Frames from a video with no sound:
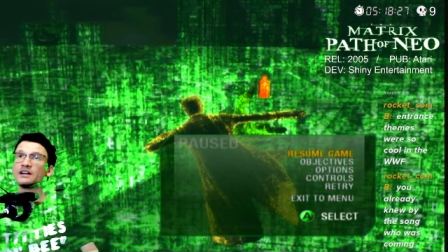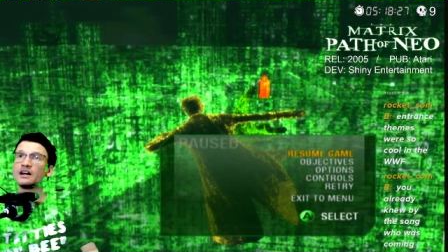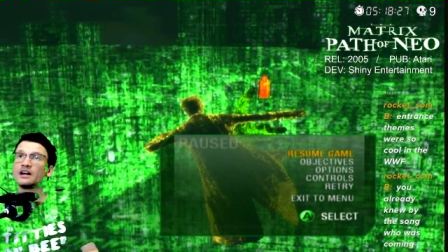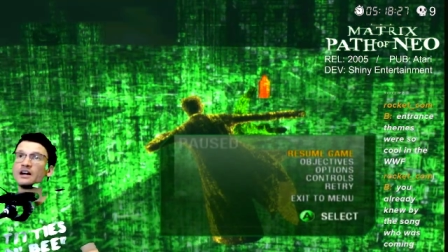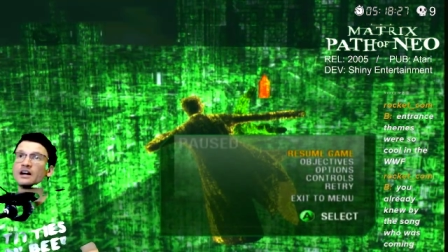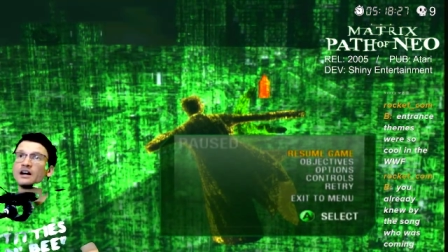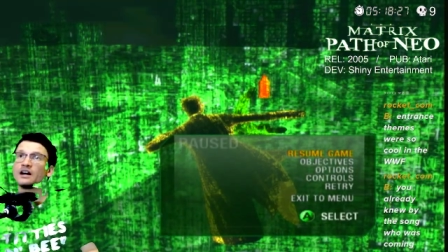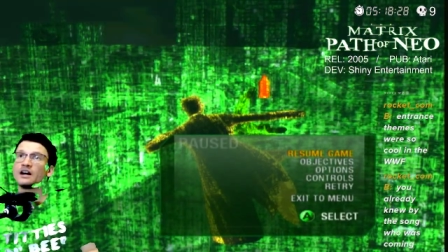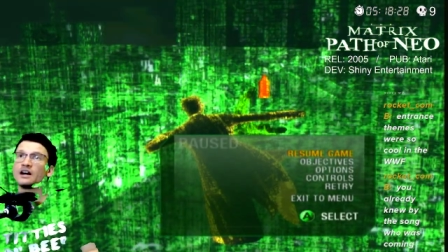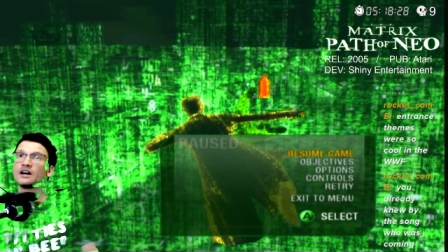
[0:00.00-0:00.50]

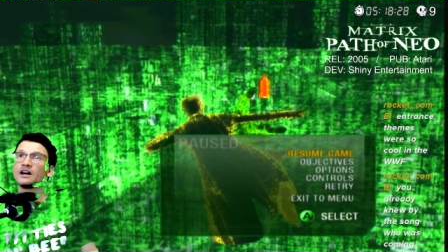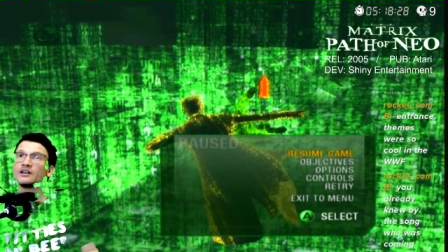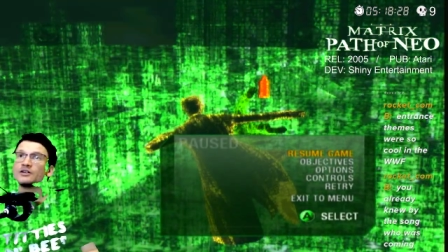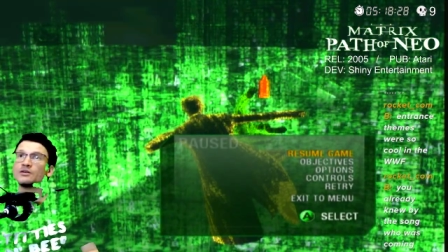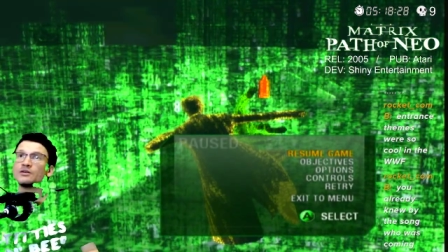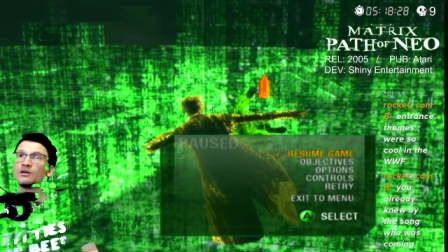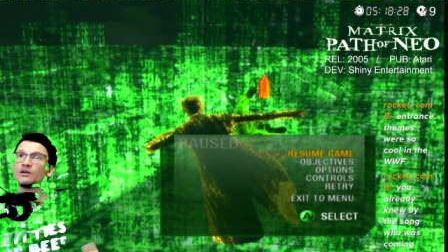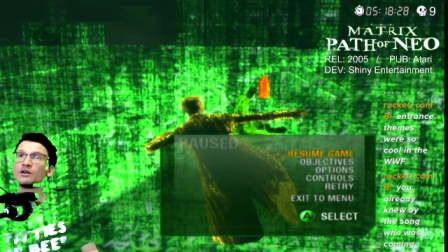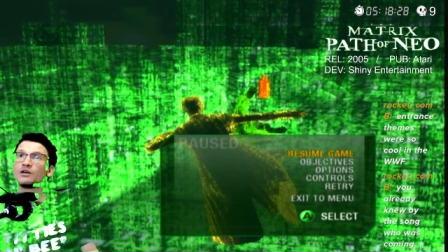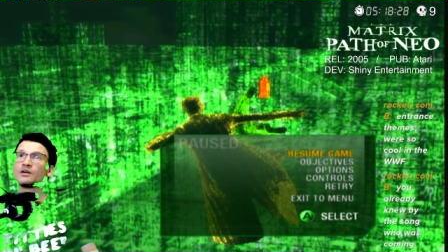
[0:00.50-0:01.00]
Uh,
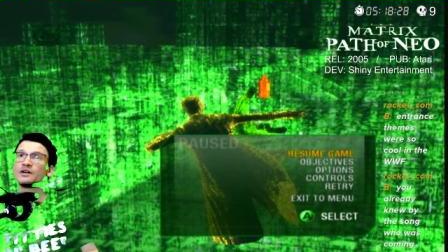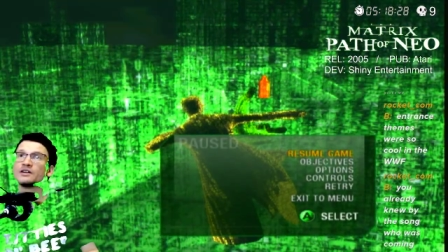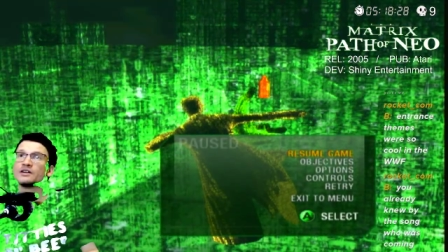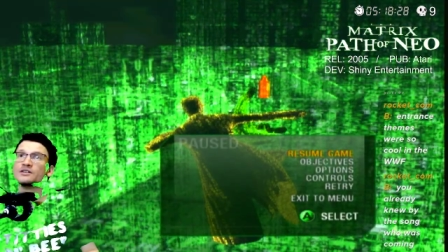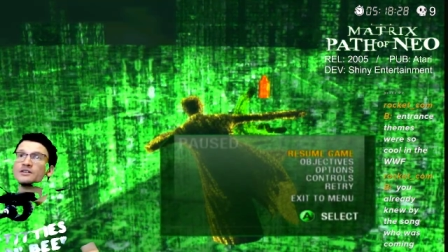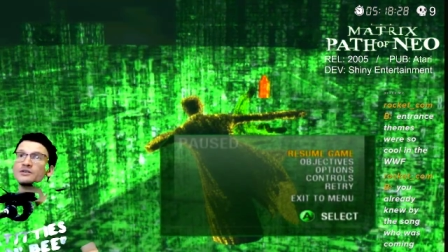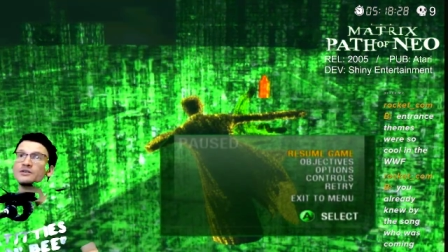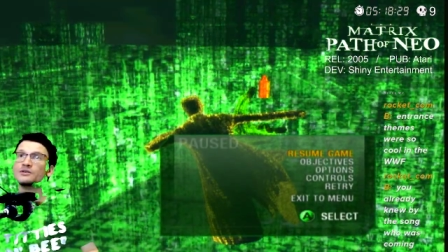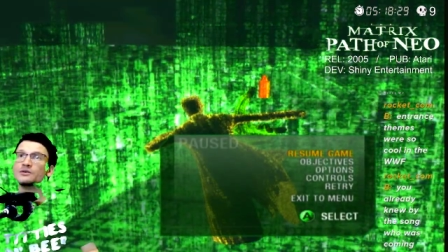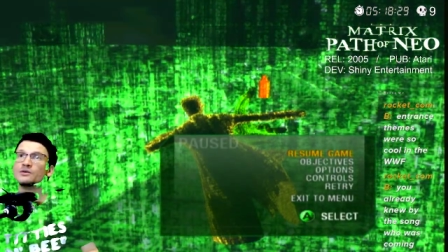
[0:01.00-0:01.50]
you already
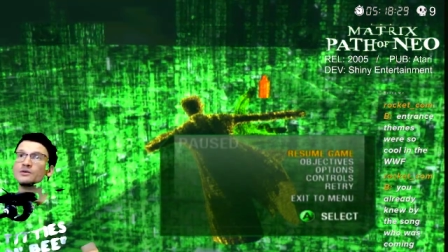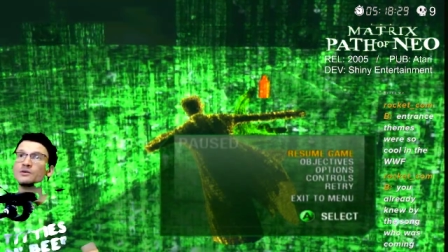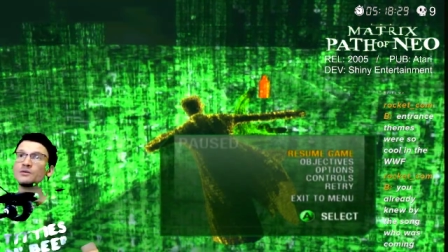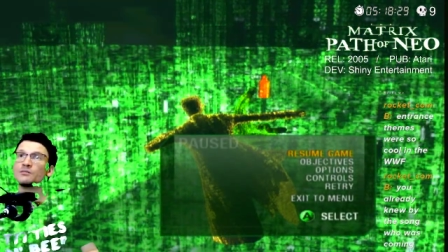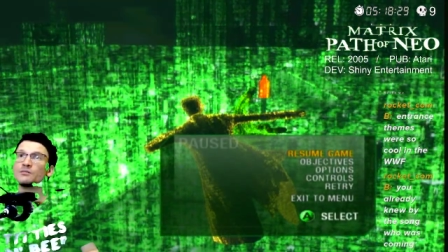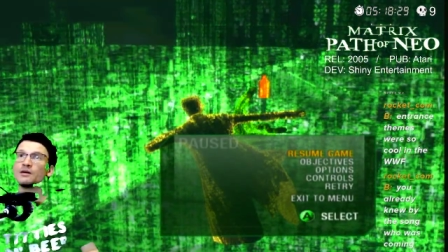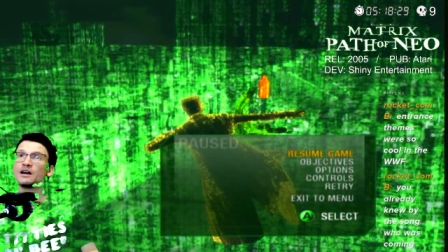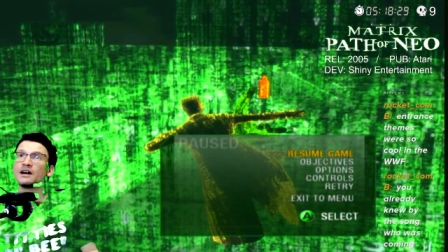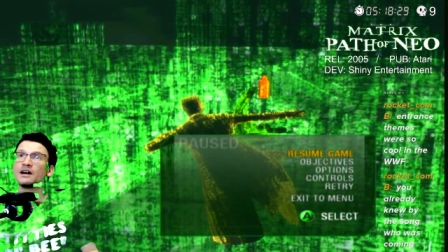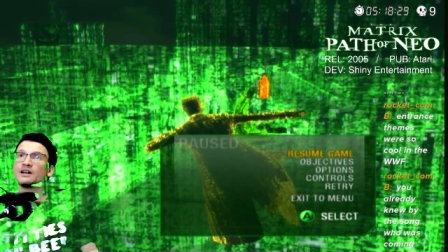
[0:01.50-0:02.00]
knew
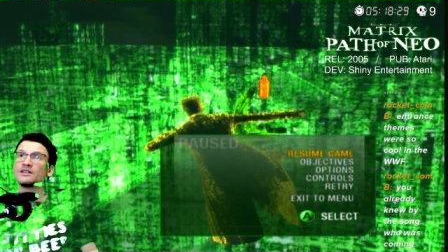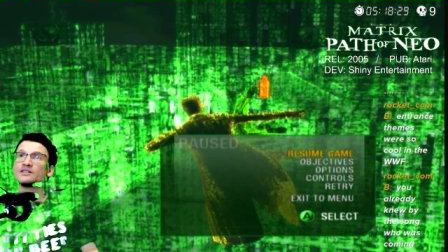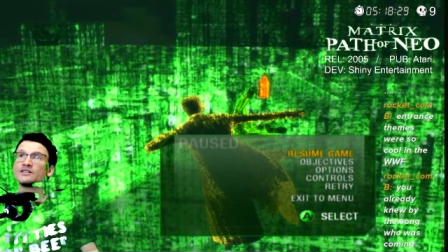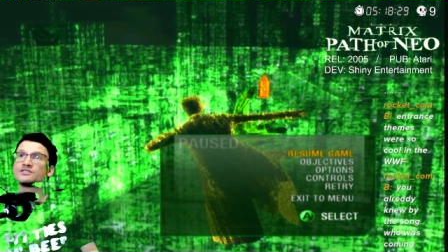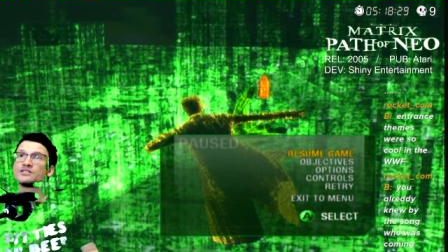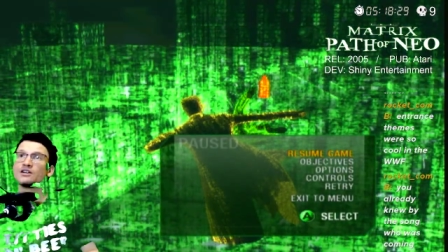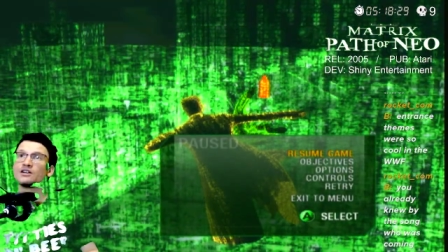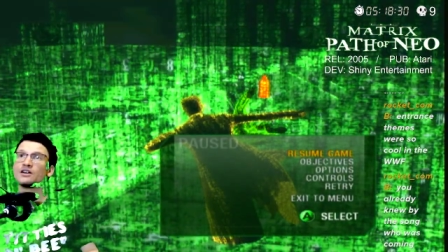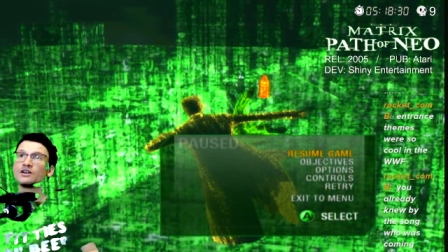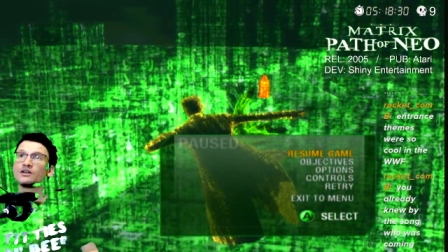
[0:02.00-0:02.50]
by the
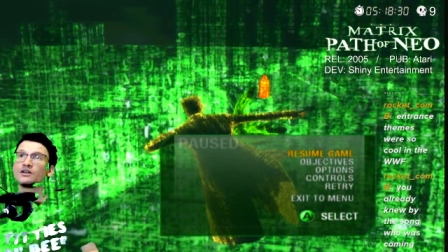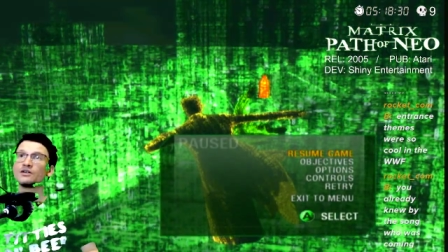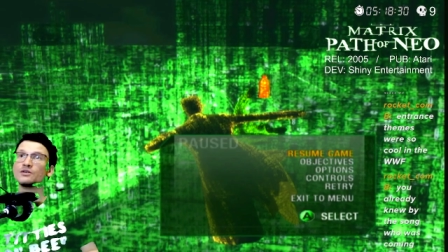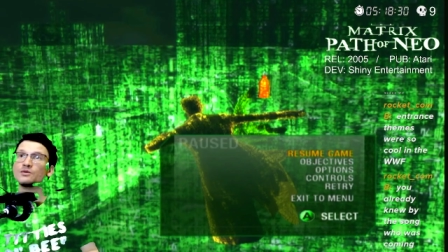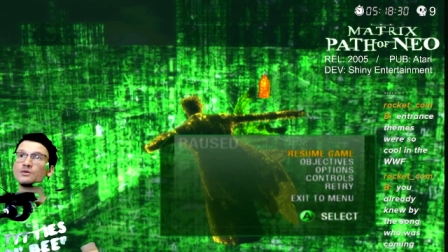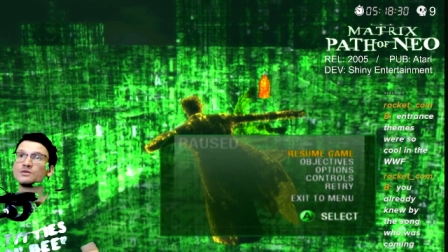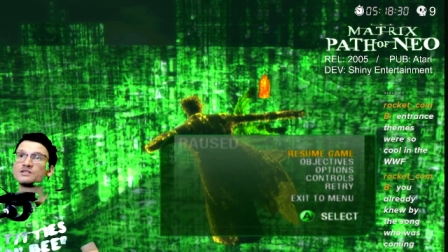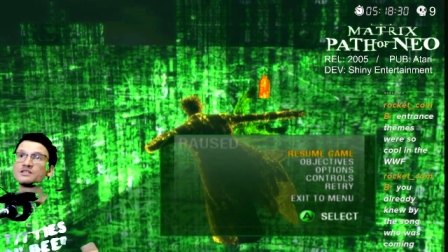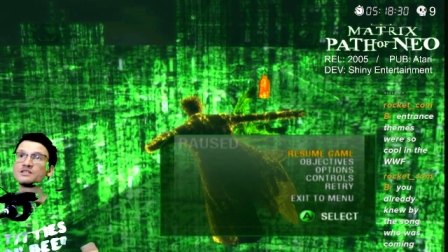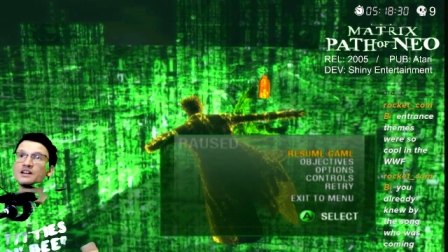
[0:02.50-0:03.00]
song
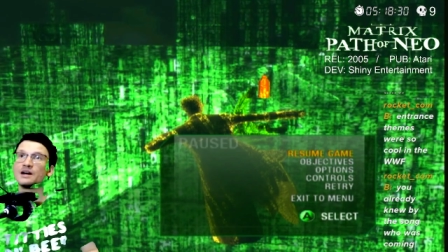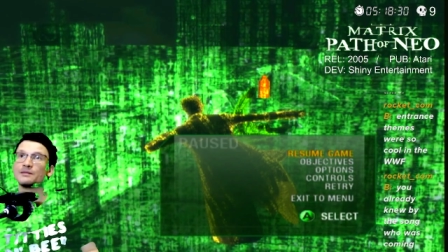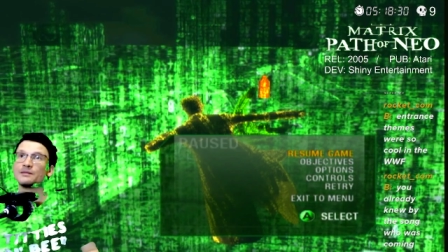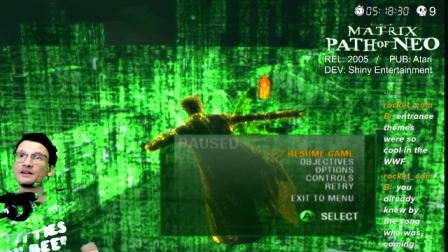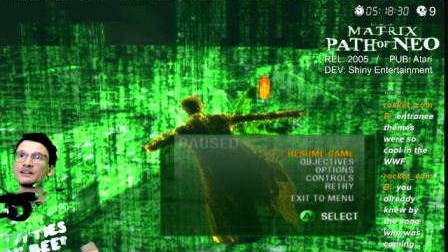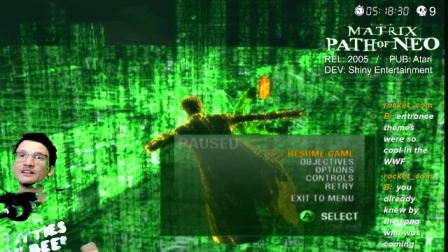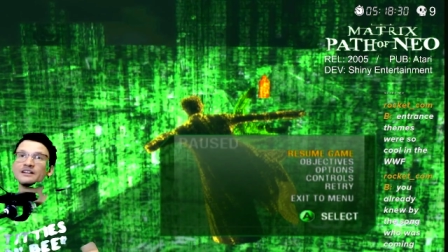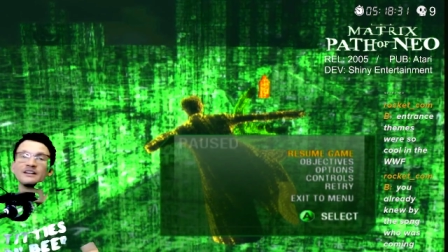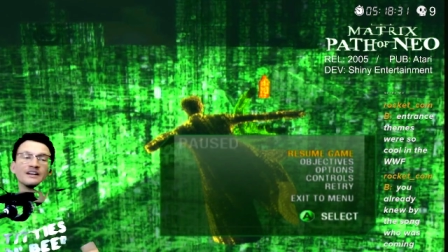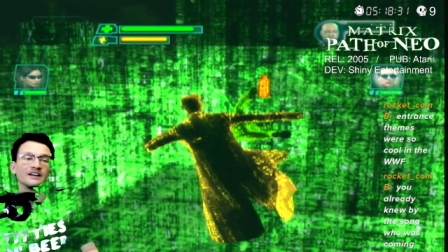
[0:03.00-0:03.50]
who was
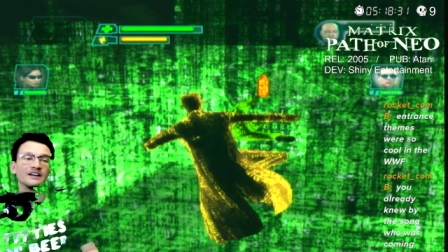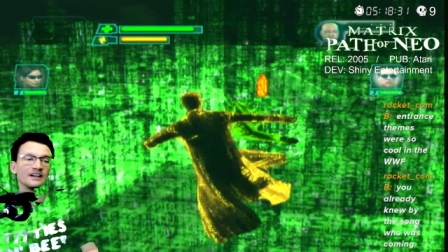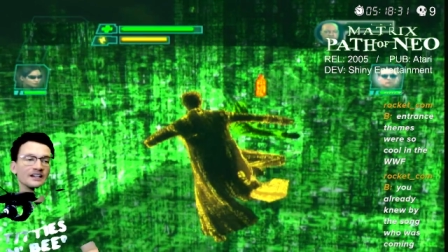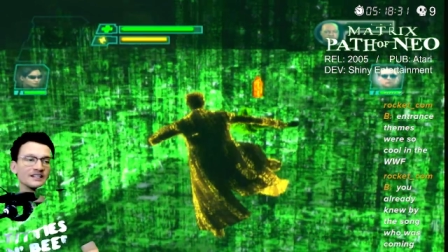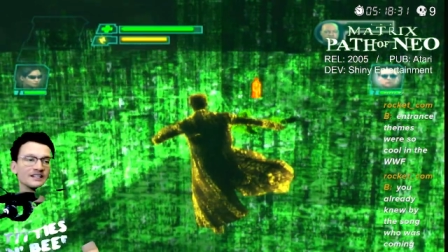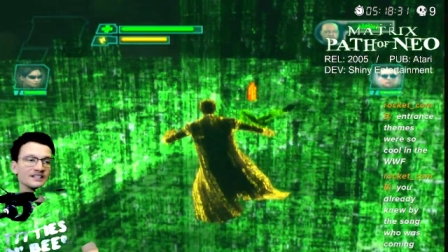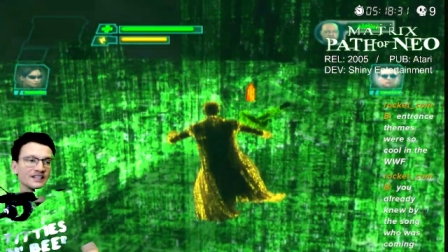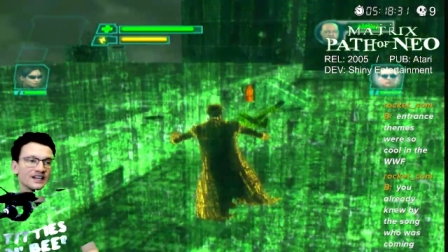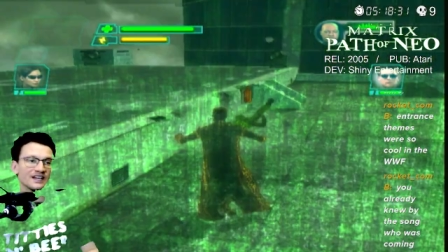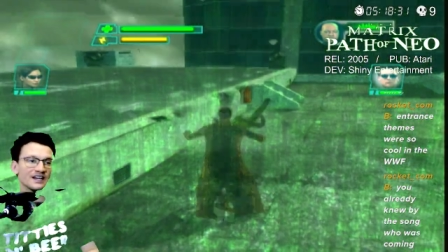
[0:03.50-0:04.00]
coming.
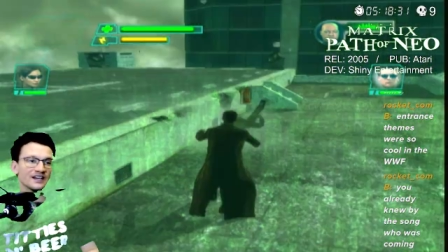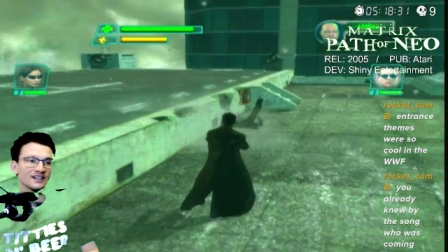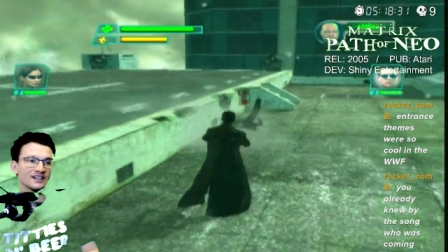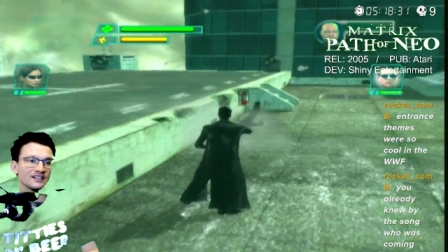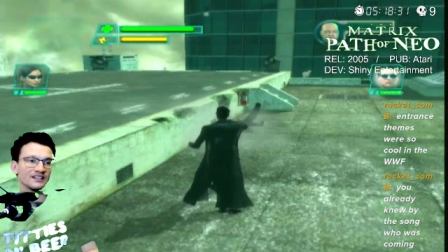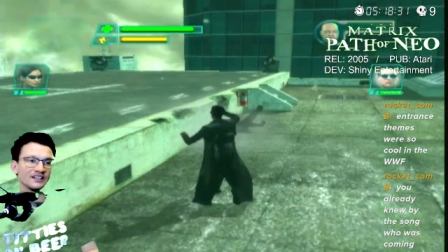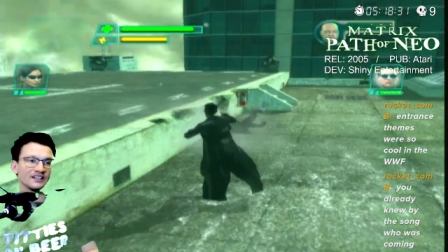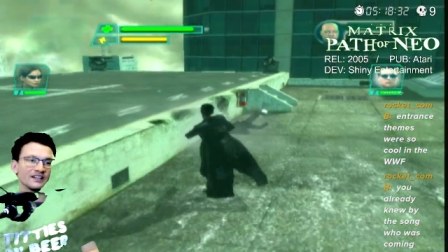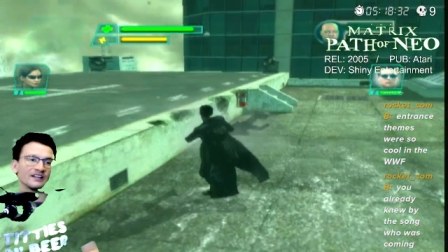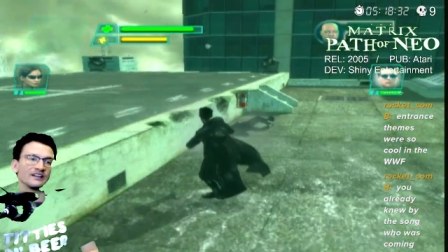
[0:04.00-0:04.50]

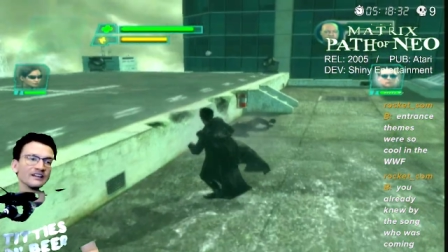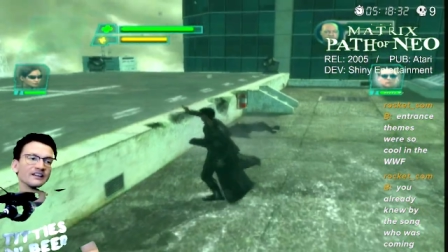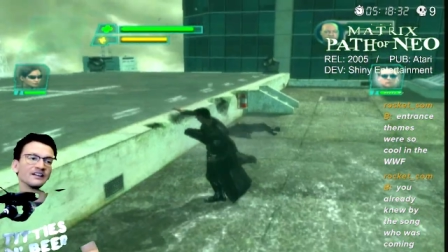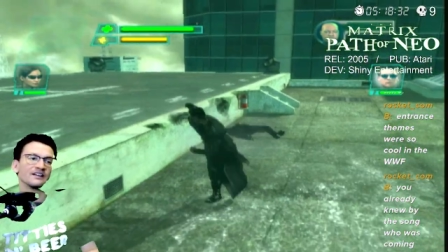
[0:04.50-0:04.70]
Exactly.